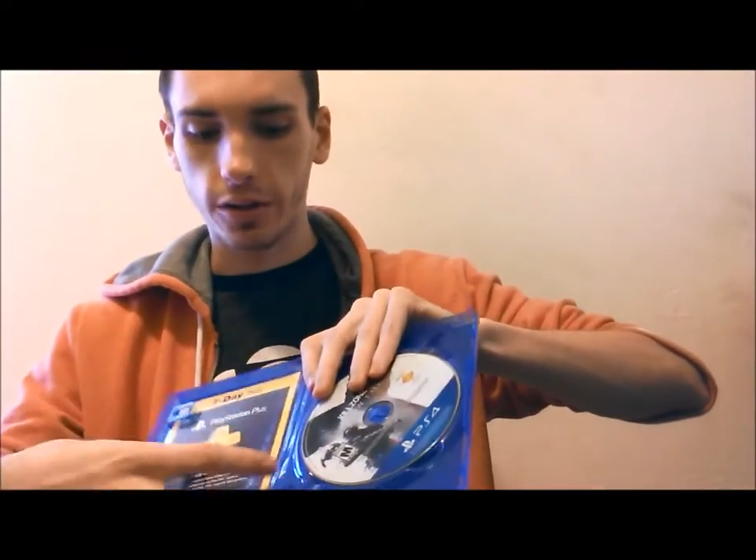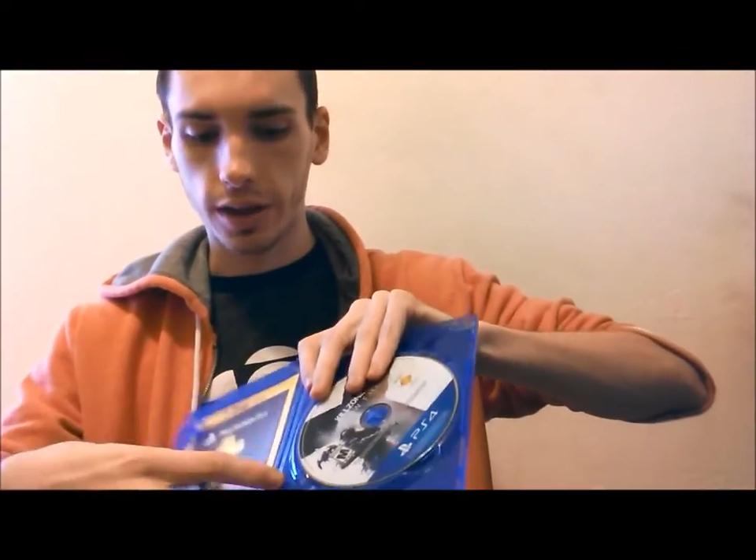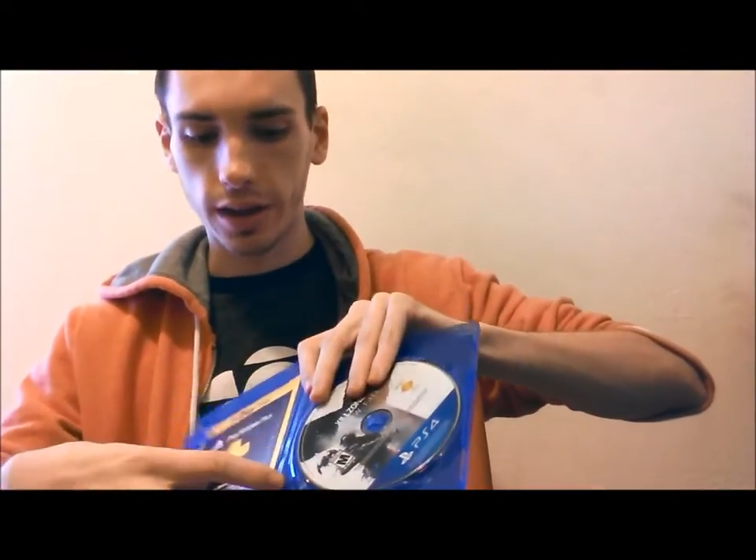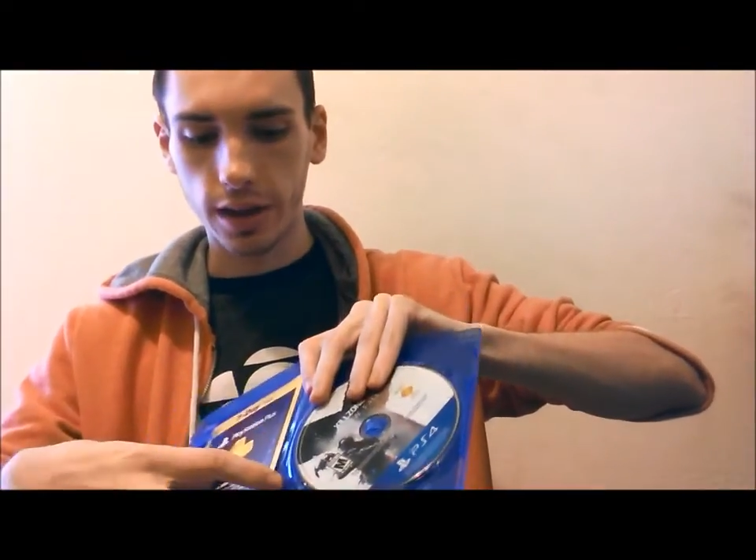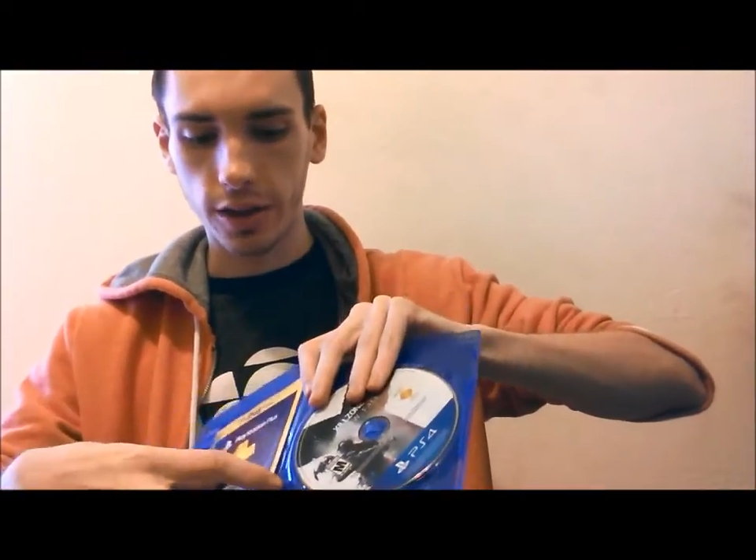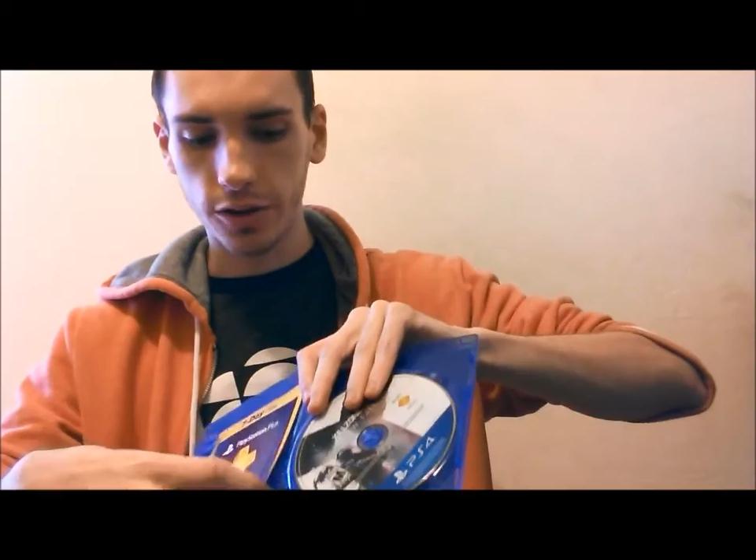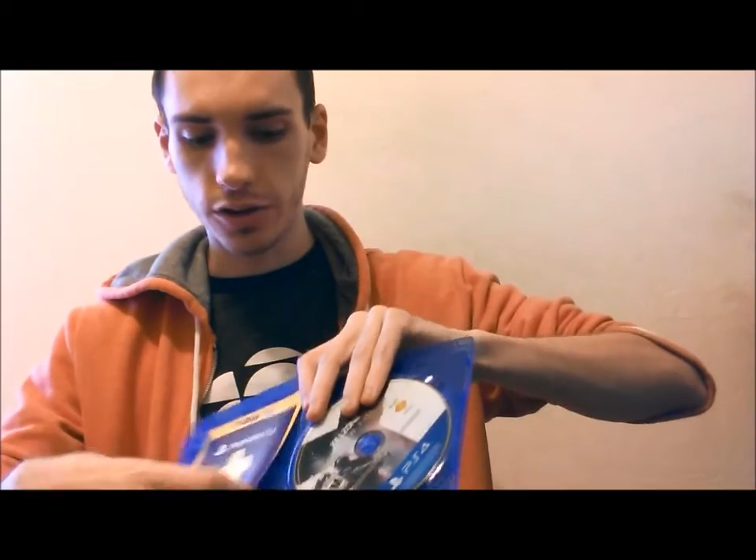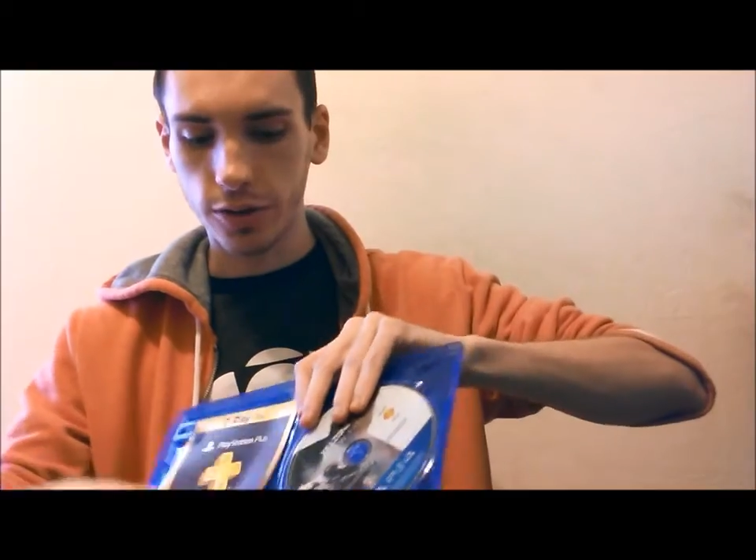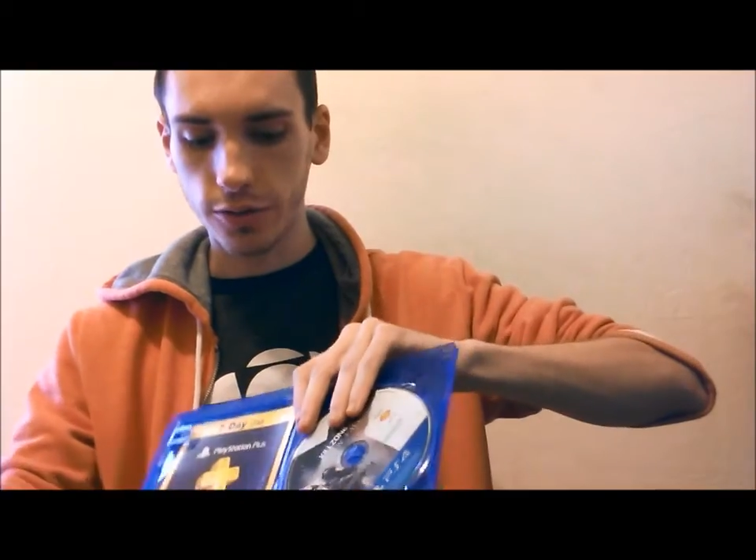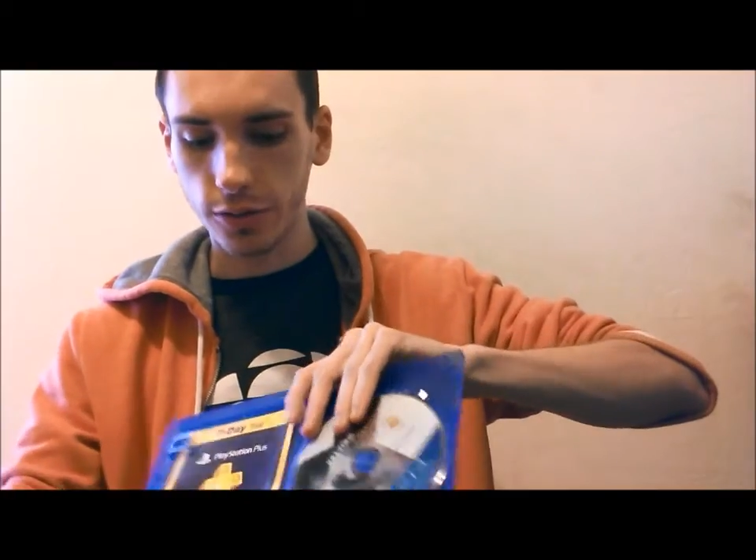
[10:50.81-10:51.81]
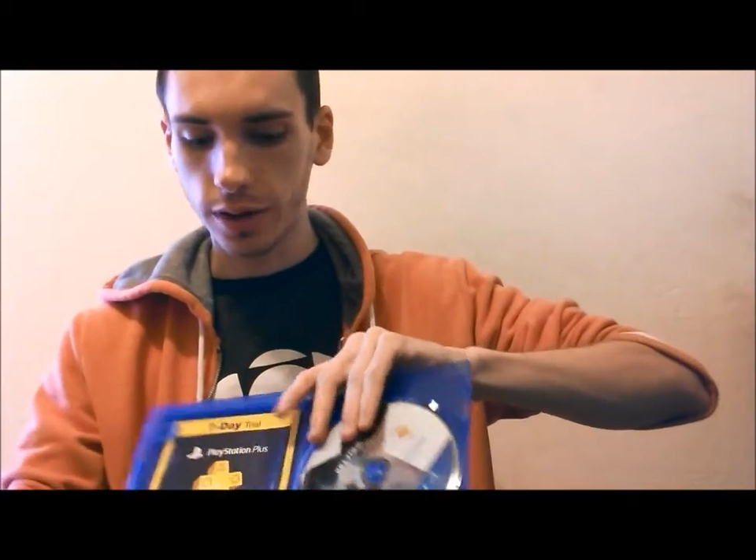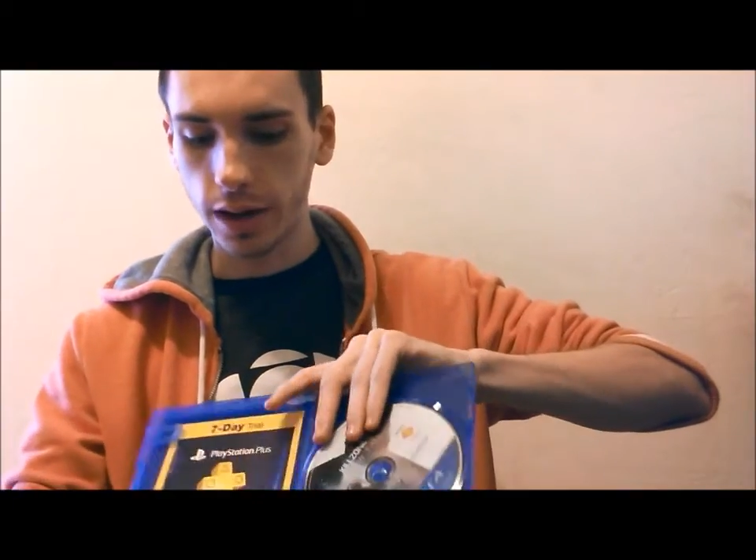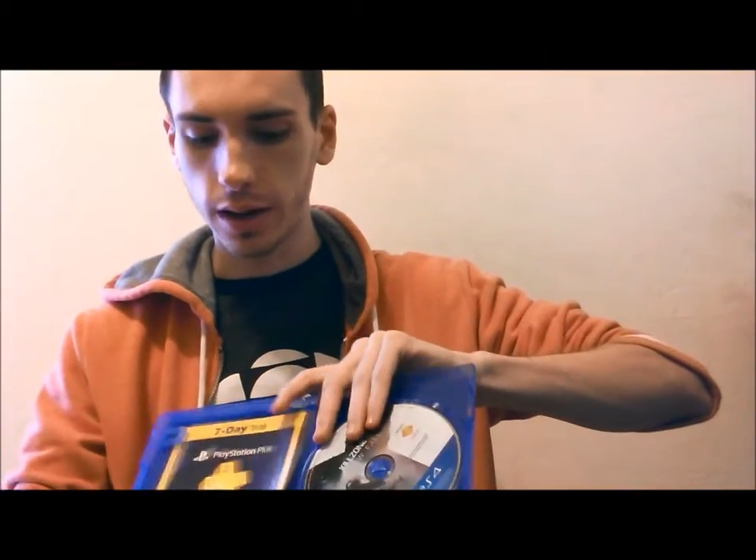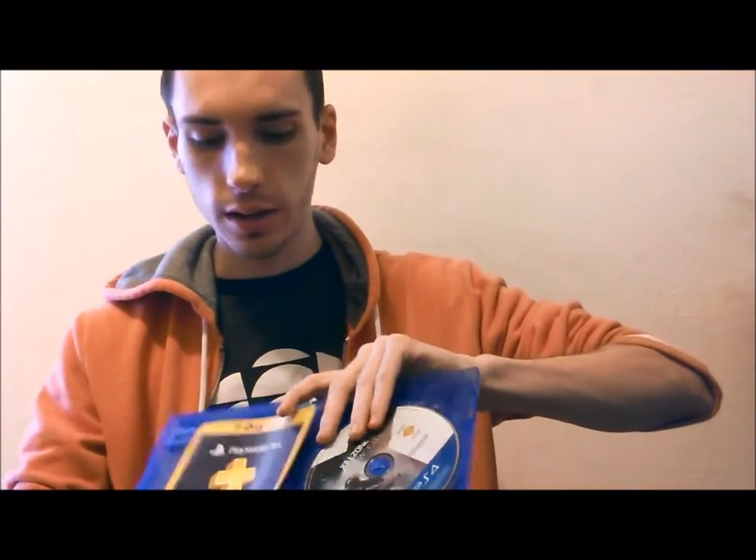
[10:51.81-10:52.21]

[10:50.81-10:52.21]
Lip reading: like, here's our free